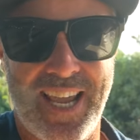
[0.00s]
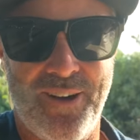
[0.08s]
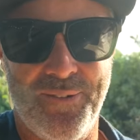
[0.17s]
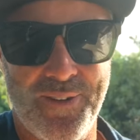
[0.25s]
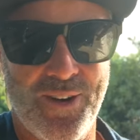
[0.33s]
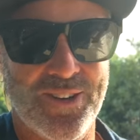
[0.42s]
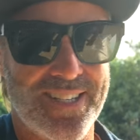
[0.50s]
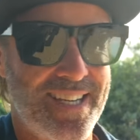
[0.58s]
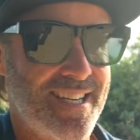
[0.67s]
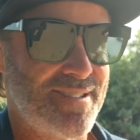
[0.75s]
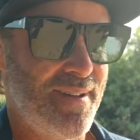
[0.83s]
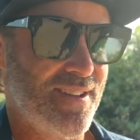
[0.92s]
hour when we got to
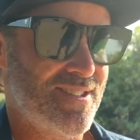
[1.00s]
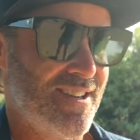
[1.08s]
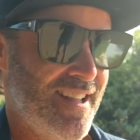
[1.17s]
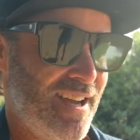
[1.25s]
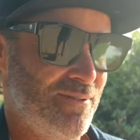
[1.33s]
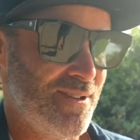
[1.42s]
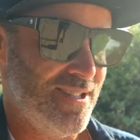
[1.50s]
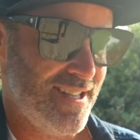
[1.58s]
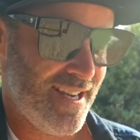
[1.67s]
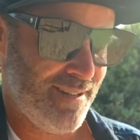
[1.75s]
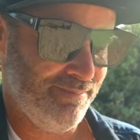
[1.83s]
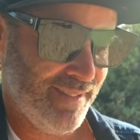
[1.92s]
Exmouth. So that
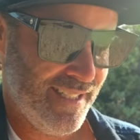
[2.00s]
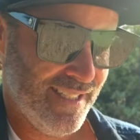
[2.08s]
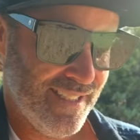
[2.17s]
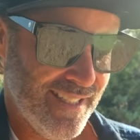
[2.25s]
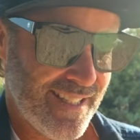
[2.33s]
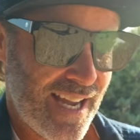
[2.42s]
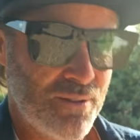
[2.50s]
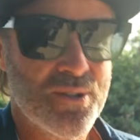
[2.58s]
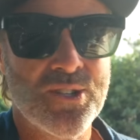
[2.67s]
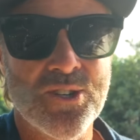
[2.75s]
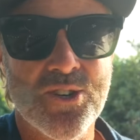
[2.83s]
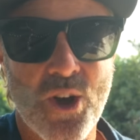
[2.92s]

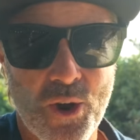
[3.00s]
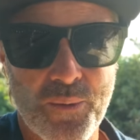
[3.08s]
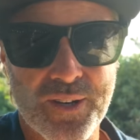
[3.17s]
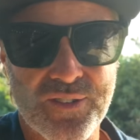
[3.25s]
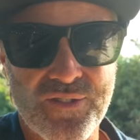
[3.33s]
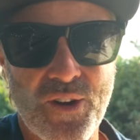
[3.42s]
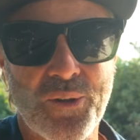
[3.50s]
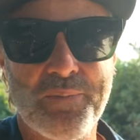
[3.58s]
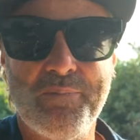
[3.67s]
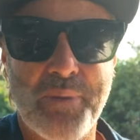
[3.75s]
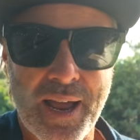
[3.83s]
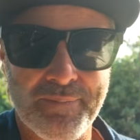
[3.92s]
was no one's fault
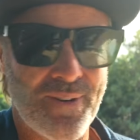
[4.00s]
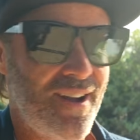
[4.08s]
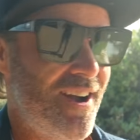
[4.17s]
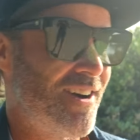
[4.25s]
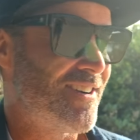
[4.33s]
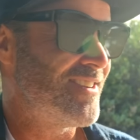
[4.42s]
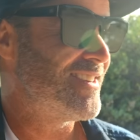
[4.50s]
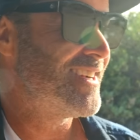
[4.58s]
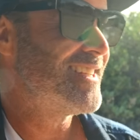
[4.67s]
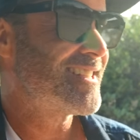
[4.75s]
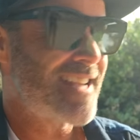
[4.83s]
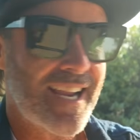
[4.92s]
but my own.
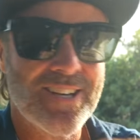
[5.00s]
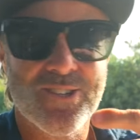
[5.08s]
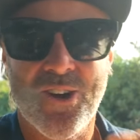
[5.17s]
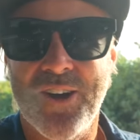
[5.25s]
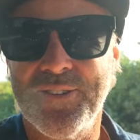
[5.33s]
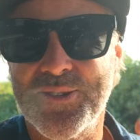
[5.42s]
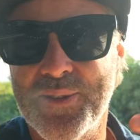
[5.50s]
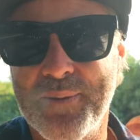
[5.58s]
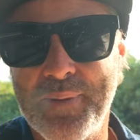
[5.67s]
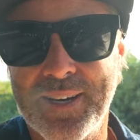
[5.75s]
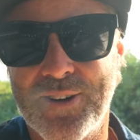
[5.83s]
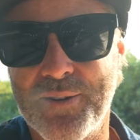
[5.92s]
Second time was with
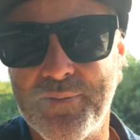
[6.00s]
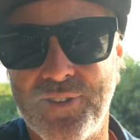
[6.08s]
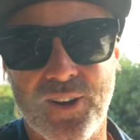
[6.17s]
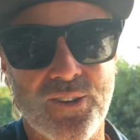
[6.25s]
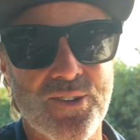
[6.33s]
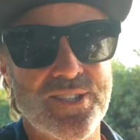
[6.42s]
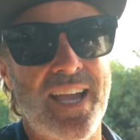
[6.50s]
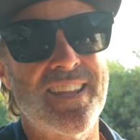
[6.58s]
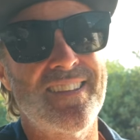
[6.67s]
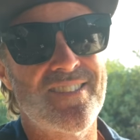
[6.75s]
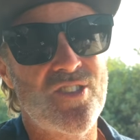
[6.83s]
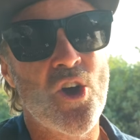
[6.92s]
a big group of followers. And
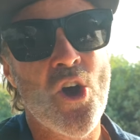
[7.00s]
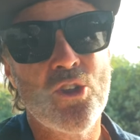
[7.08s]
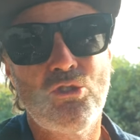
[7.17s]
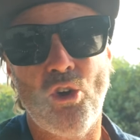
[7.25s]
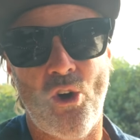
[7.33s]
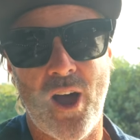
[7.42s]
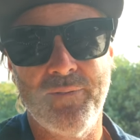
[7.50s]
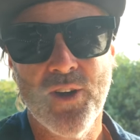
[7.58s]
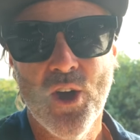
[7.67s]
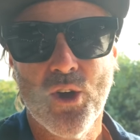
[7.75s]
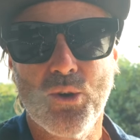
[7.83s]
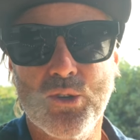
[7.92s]
then the third time
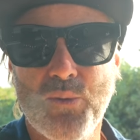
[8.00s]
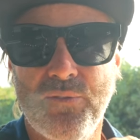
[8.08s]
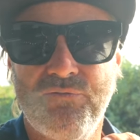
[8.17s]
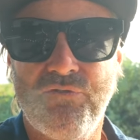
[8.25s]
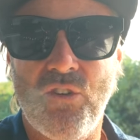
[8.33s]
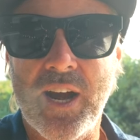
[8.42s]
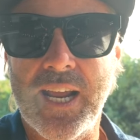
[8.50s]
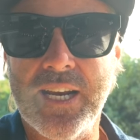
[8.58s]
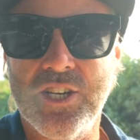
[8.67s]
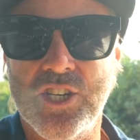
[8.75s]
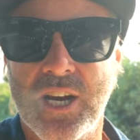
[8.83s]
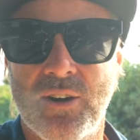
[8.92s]
was with
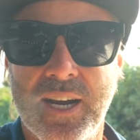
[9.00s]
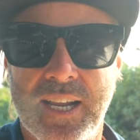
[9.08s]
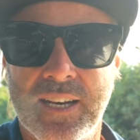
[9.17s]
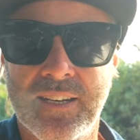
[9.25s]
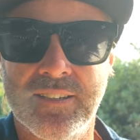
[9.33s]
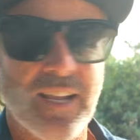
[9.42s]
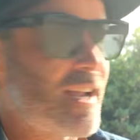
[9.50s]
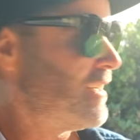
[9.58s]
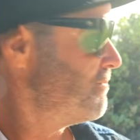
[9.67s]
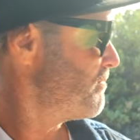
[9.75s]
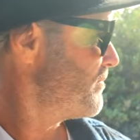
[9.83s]
friggin' Deryck and